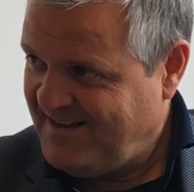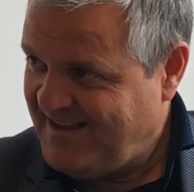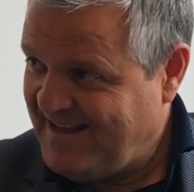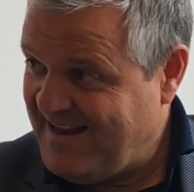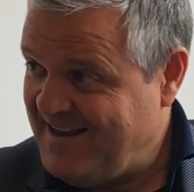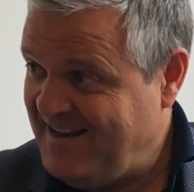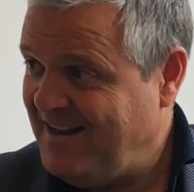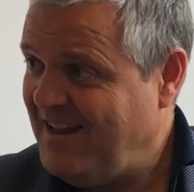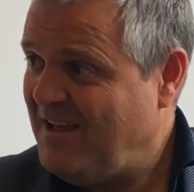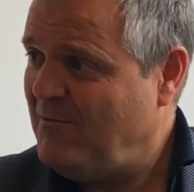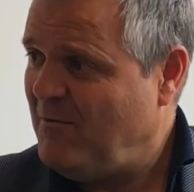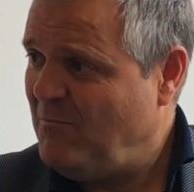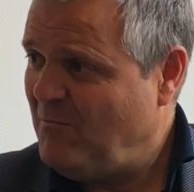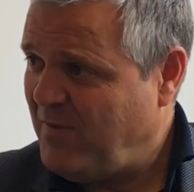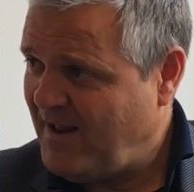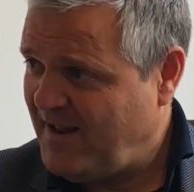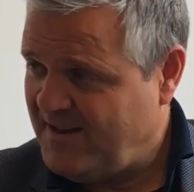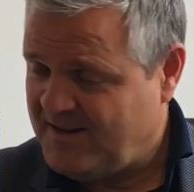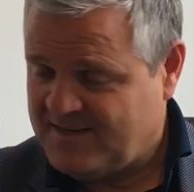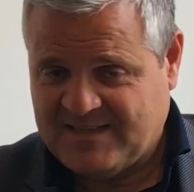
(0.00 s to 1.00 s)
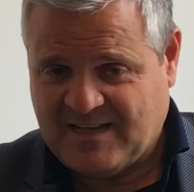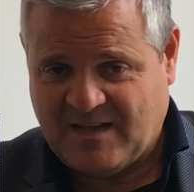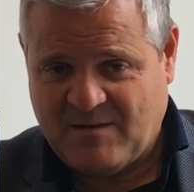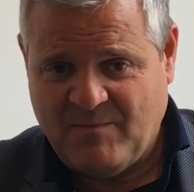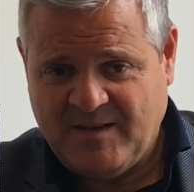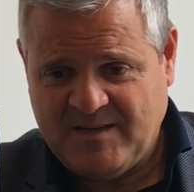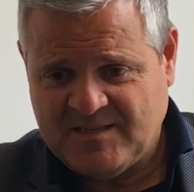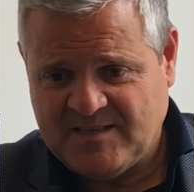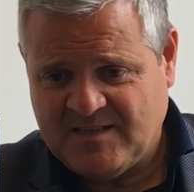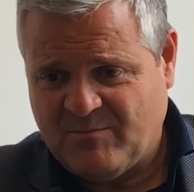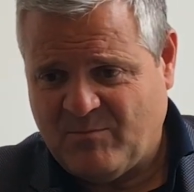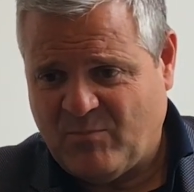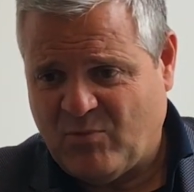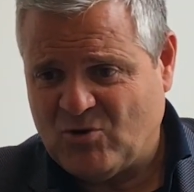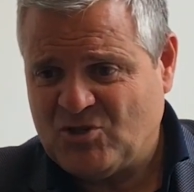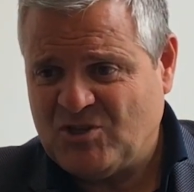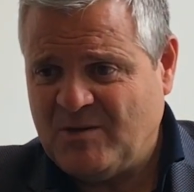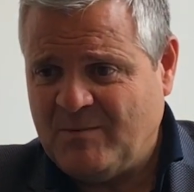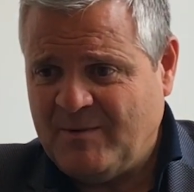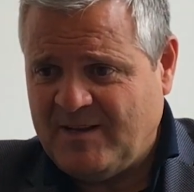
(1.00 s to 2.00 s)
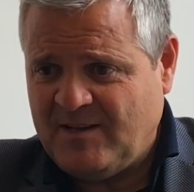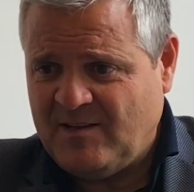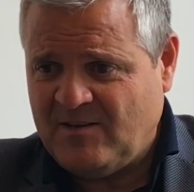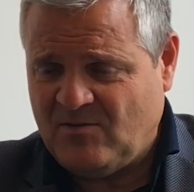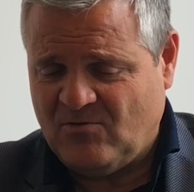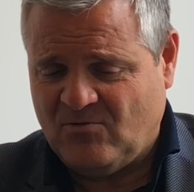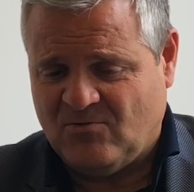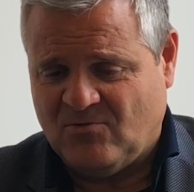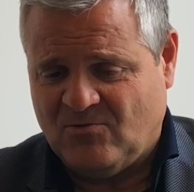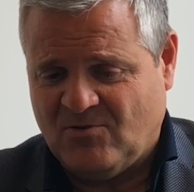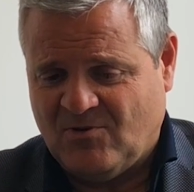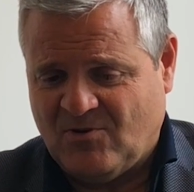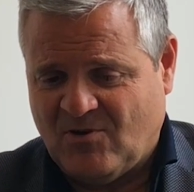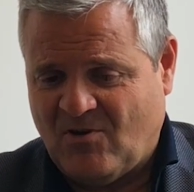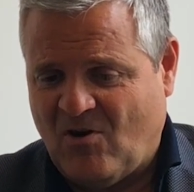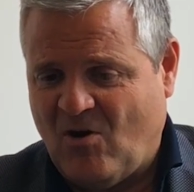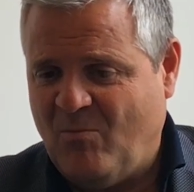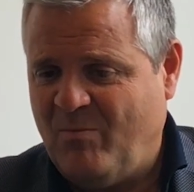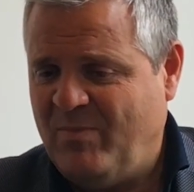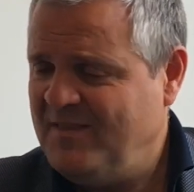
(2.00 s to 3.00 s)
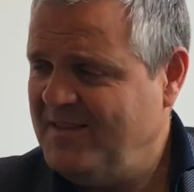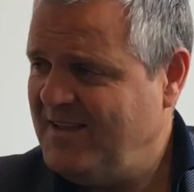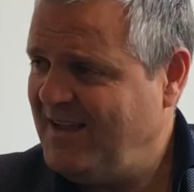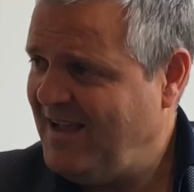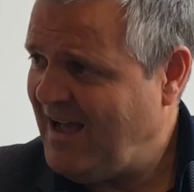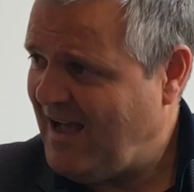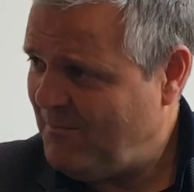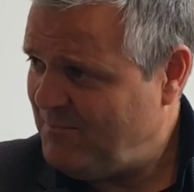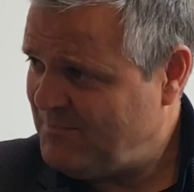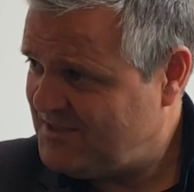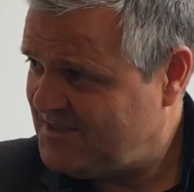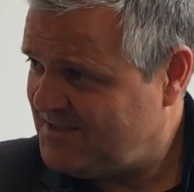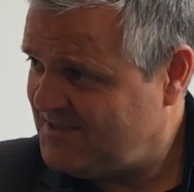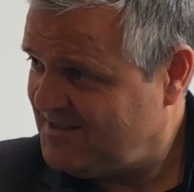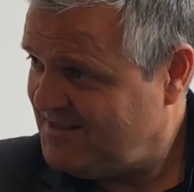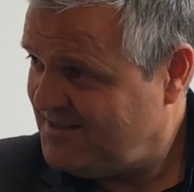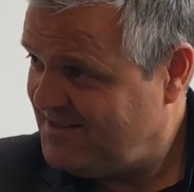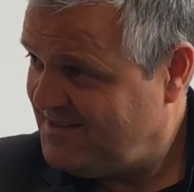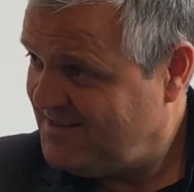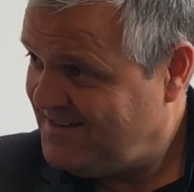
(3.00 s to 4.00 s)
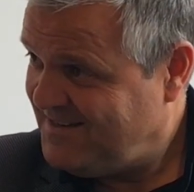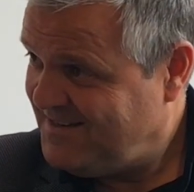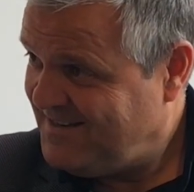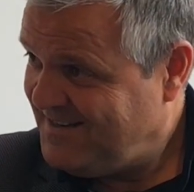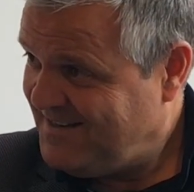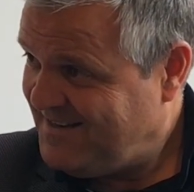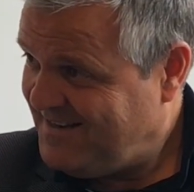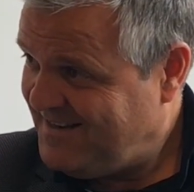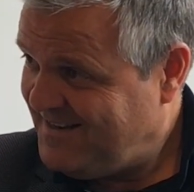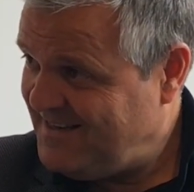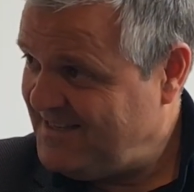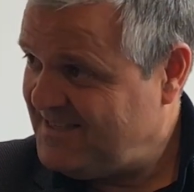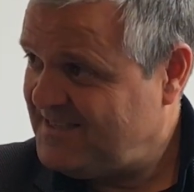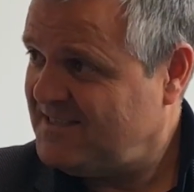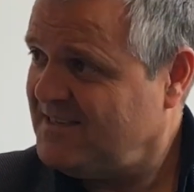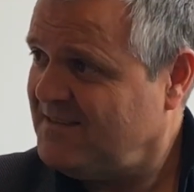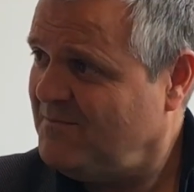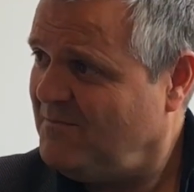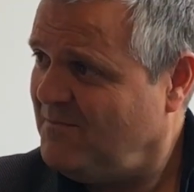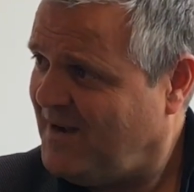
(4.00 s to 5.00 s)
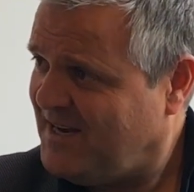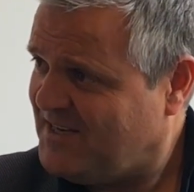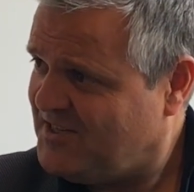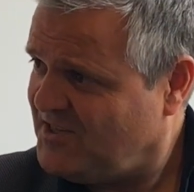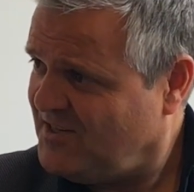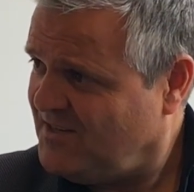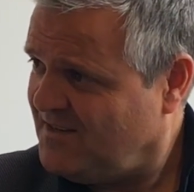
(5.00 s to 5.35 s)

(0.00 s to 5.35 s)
And 11 players. That means the possibility to open the gaps is much.